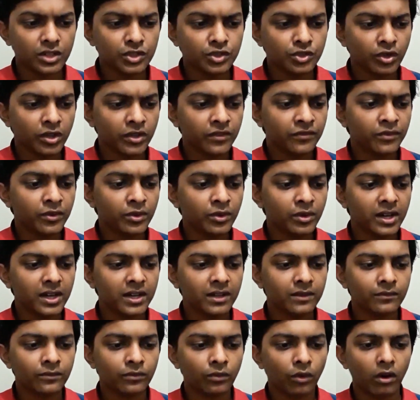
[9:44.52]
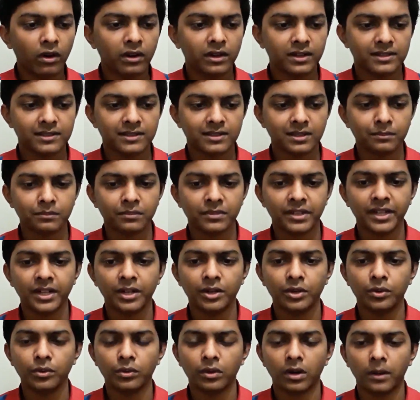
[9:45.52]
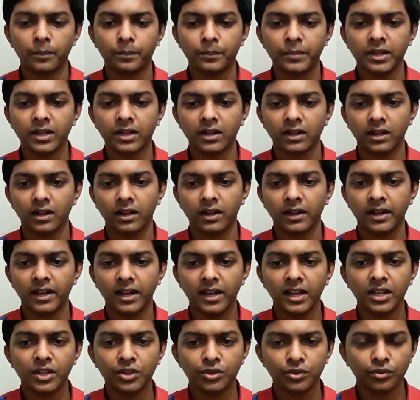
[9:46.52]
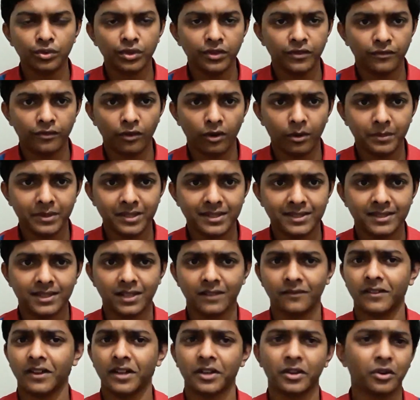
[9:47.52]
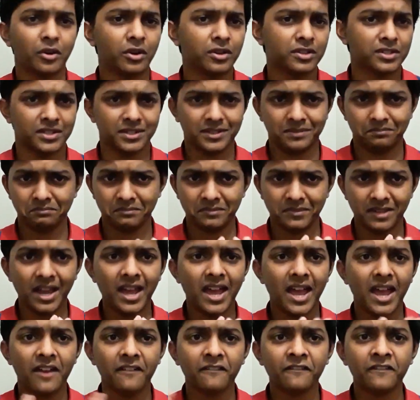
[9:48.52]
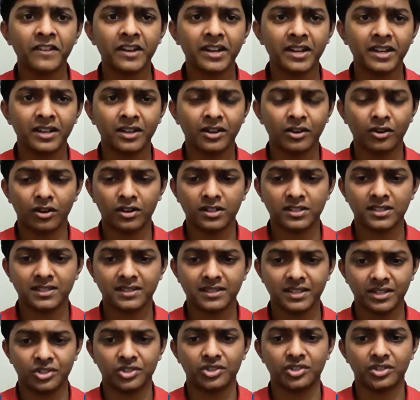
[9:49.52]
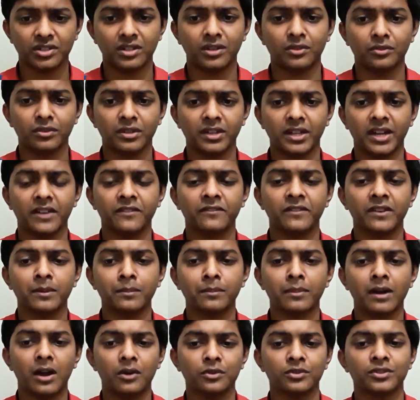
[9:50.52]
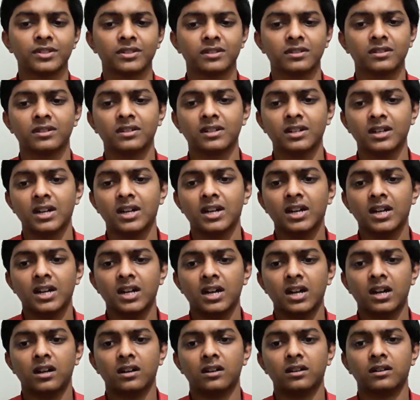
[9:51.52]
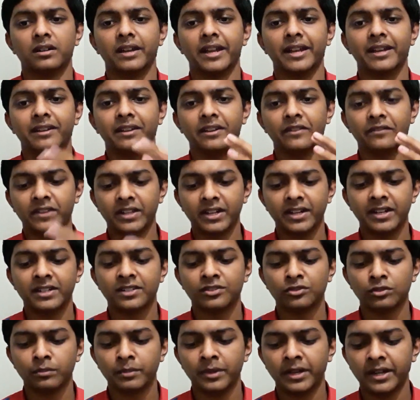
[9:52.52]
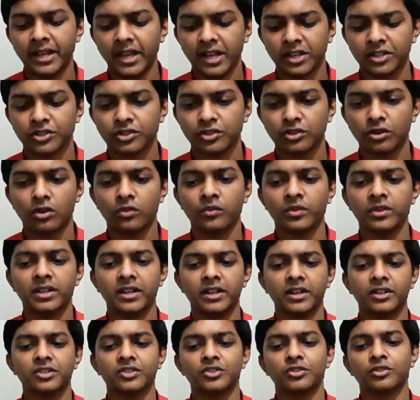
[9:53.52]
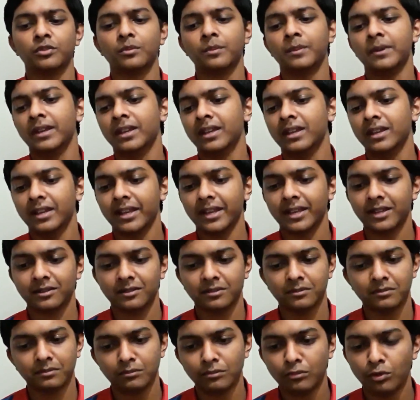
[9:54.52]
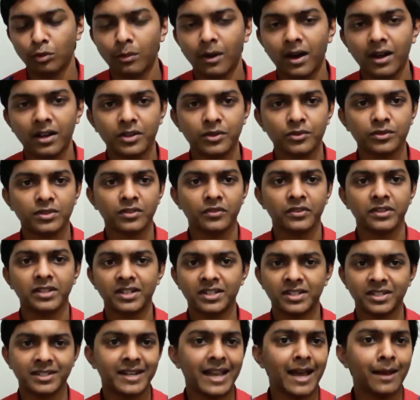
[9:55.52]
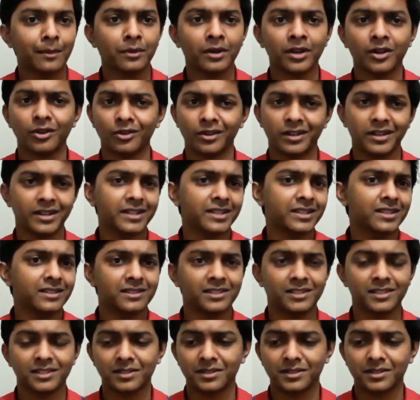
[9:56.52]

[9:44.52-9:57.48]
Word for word: so if you really want something to appear really uniform itself across every cross section out there, every browser, uh, like whether it should be desktop, whether it should be like mobile user, whether it's tablet or any